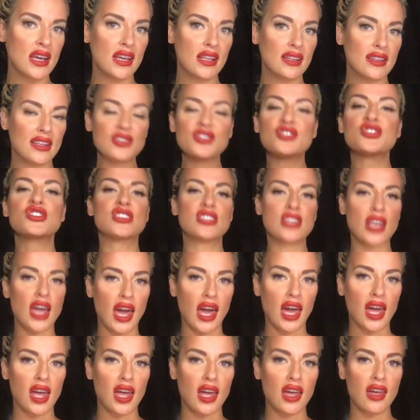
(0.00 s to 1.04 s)
Let's just
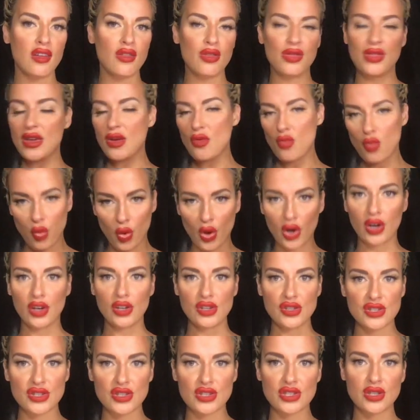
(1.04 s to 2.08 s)
say the
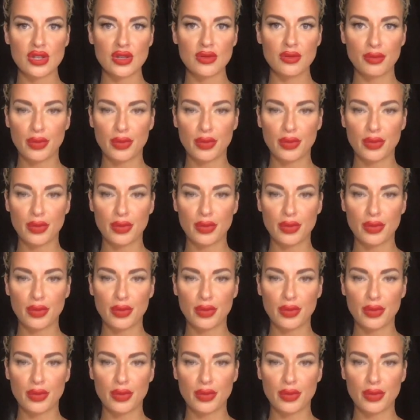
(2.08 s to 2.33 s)
worst